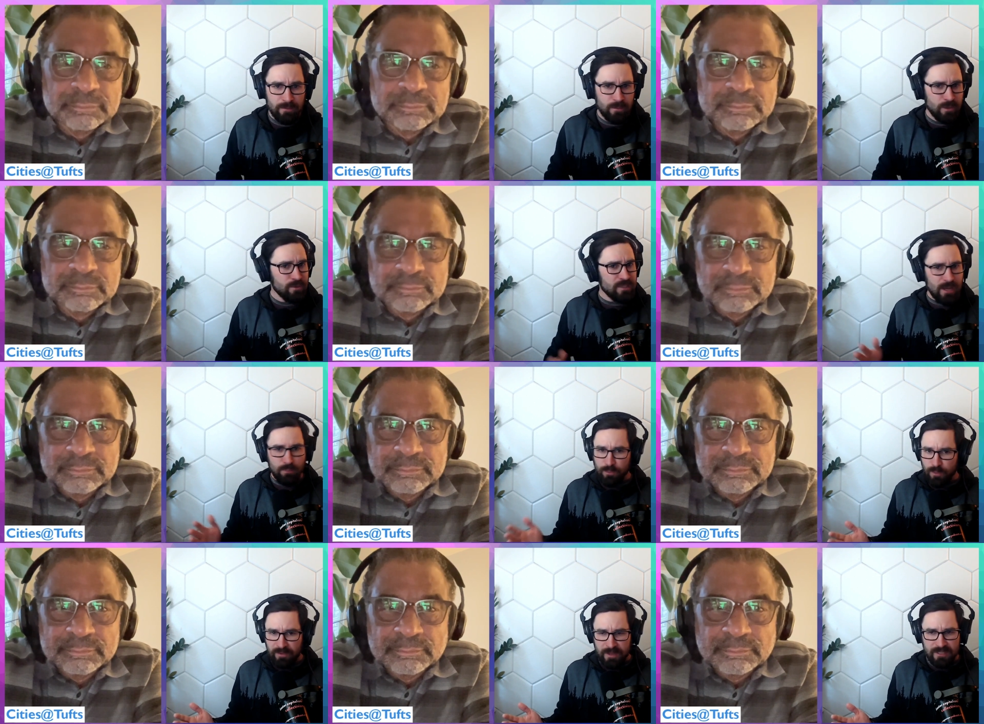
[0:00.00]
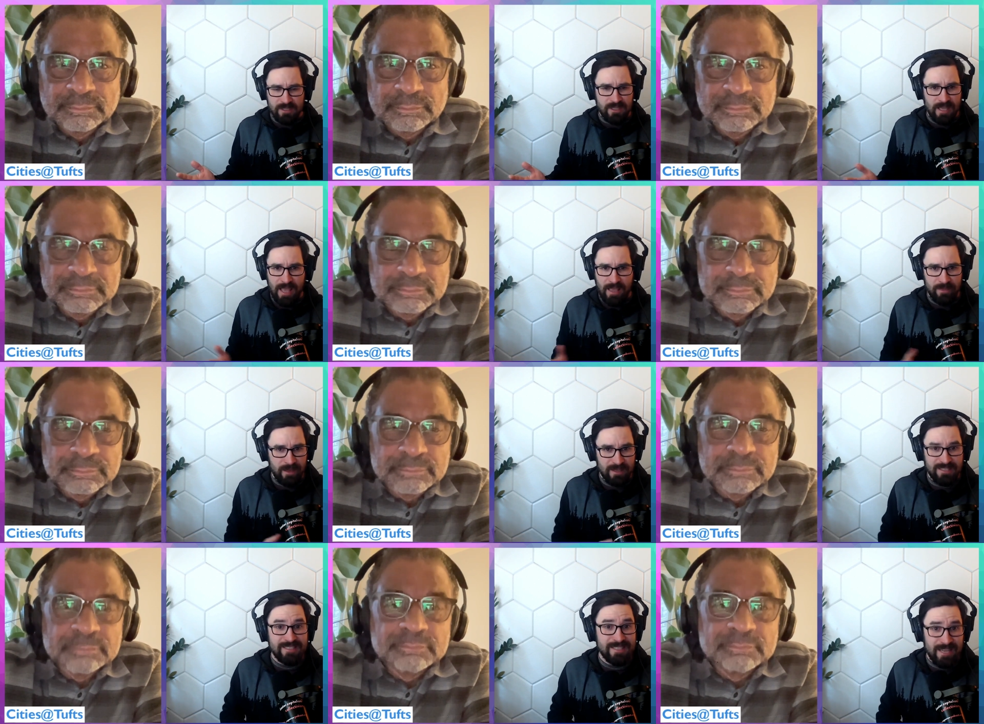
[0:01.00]
Speaker 1: you said we, this is the the
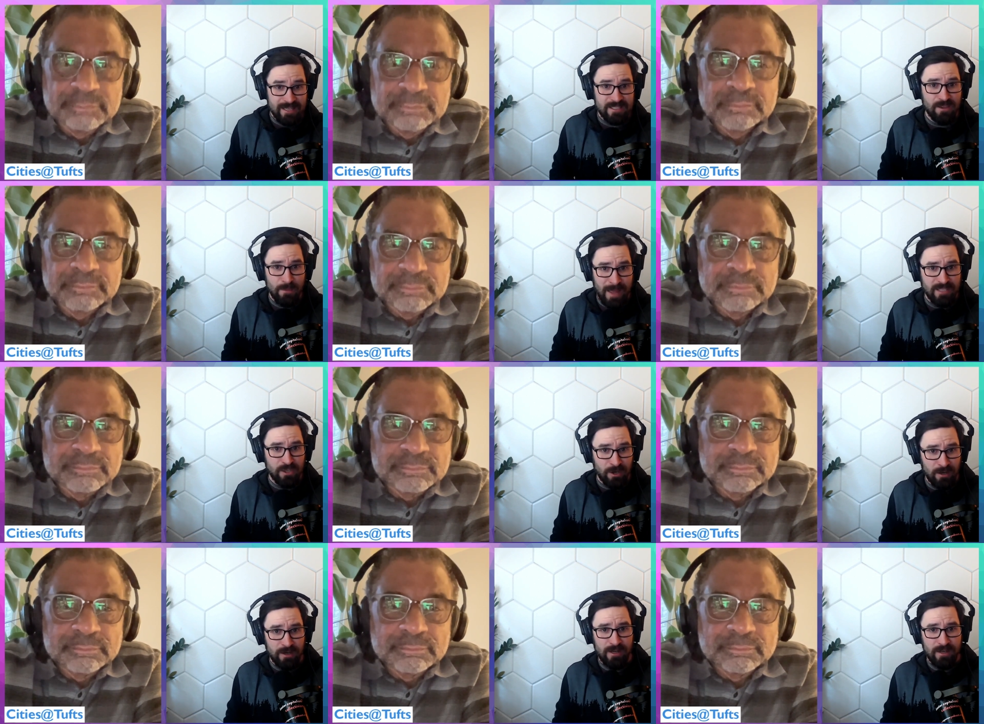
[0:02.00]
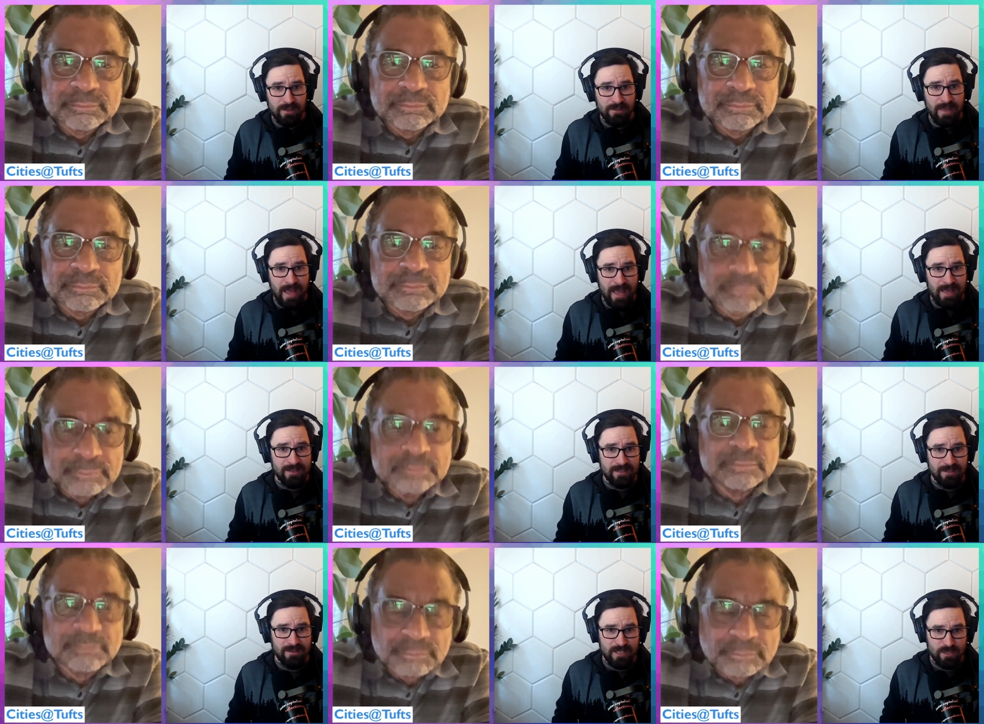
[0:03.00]
sixth semester that
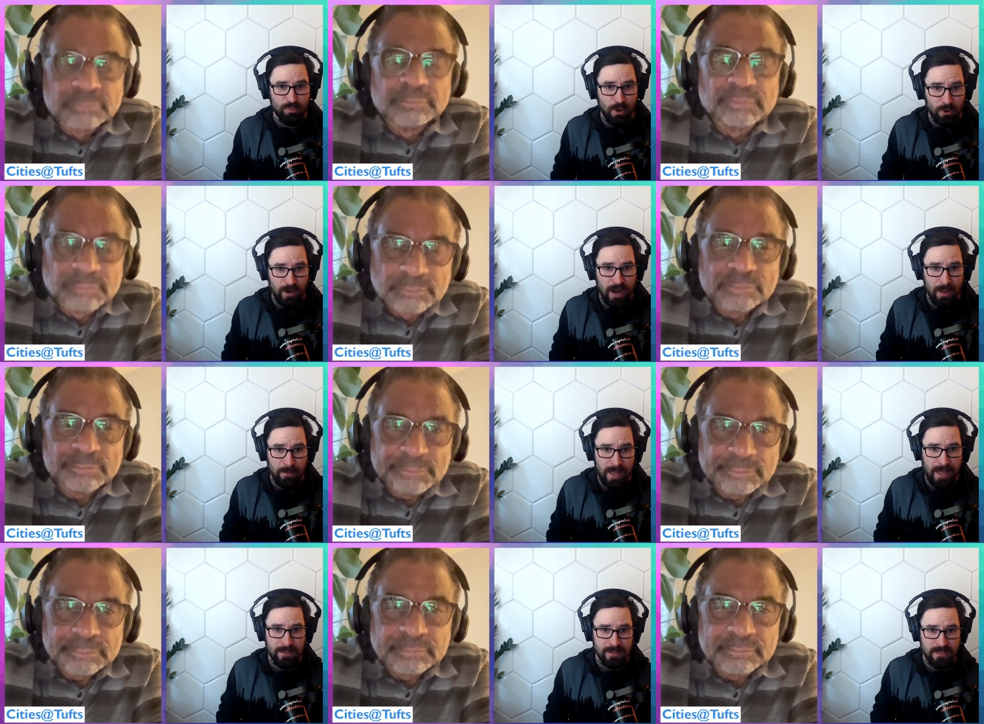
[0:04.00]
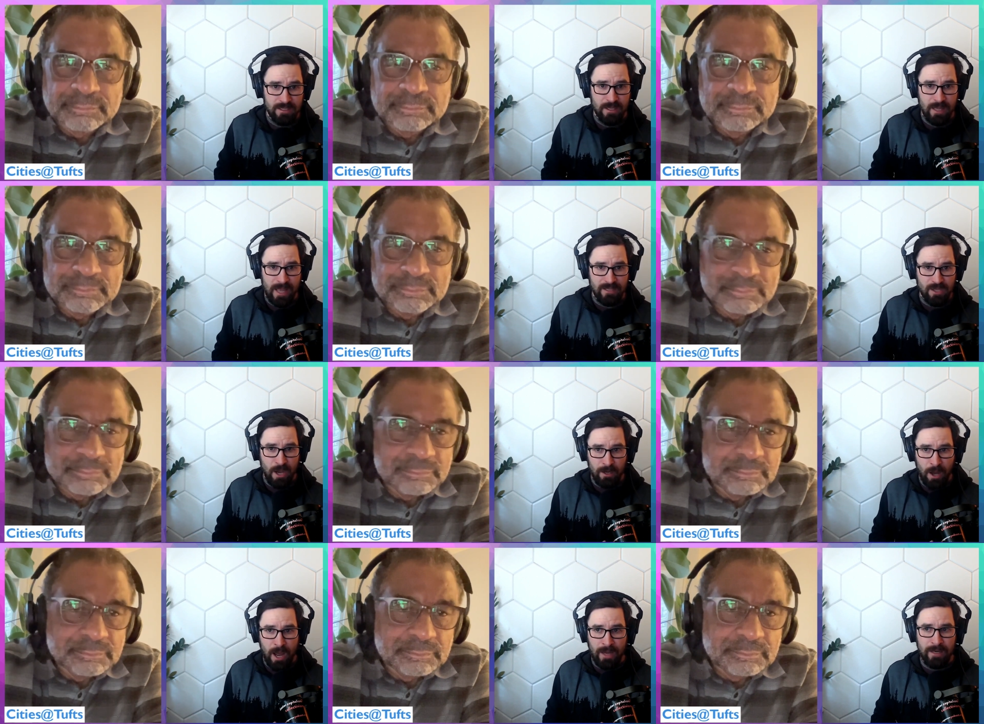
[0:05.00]
mm. this program has has gone
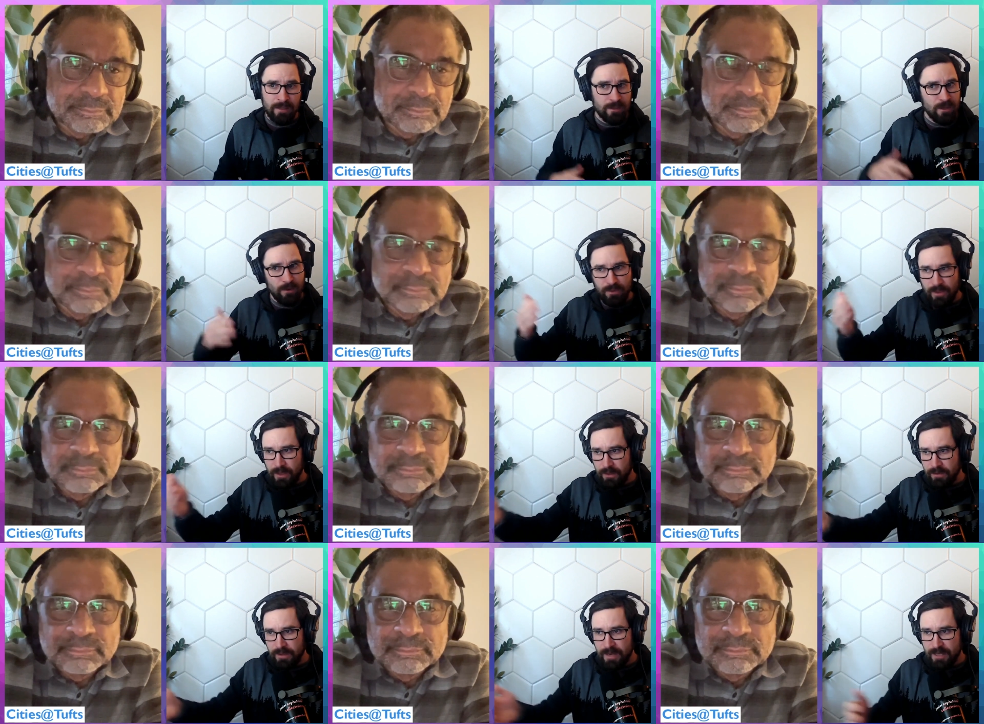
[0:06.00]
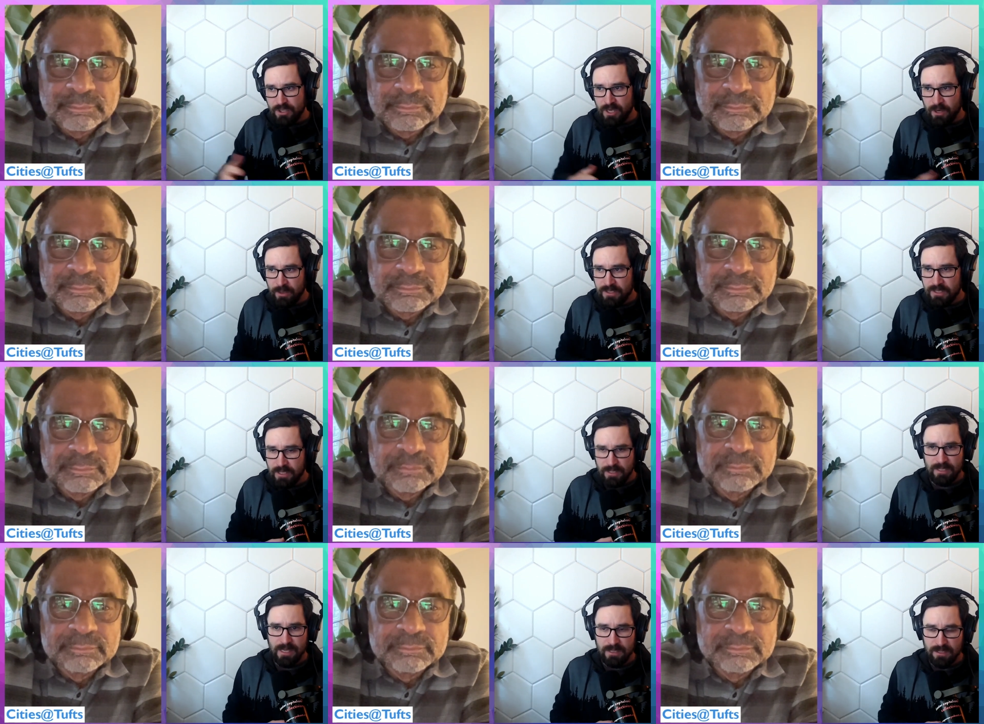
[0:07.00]
on, and you know the the next year is
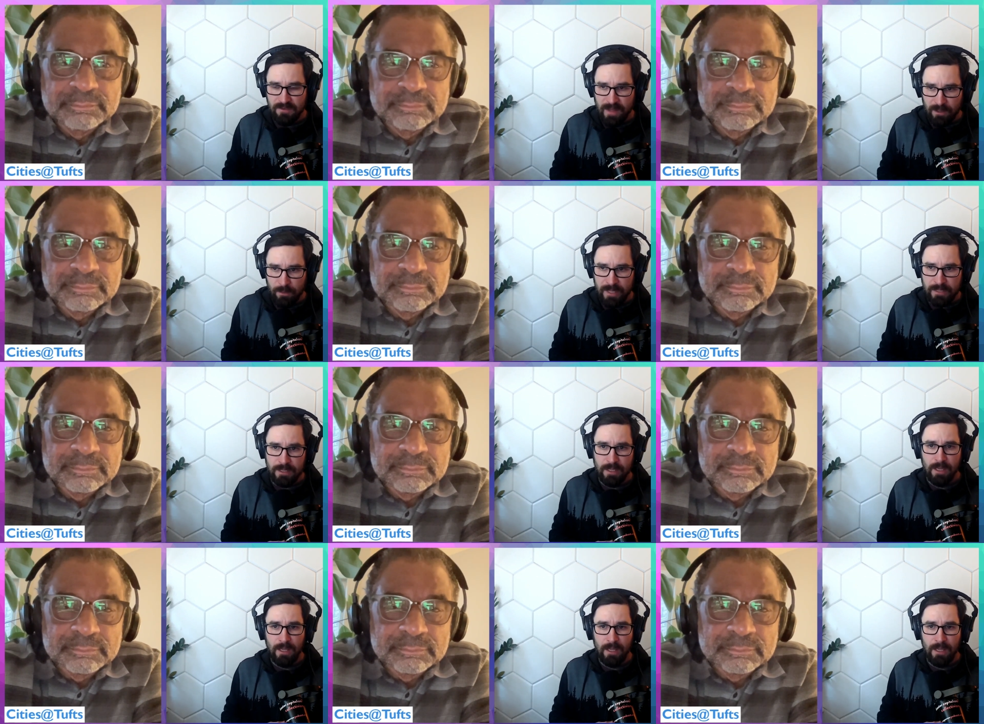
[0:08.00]
is in development.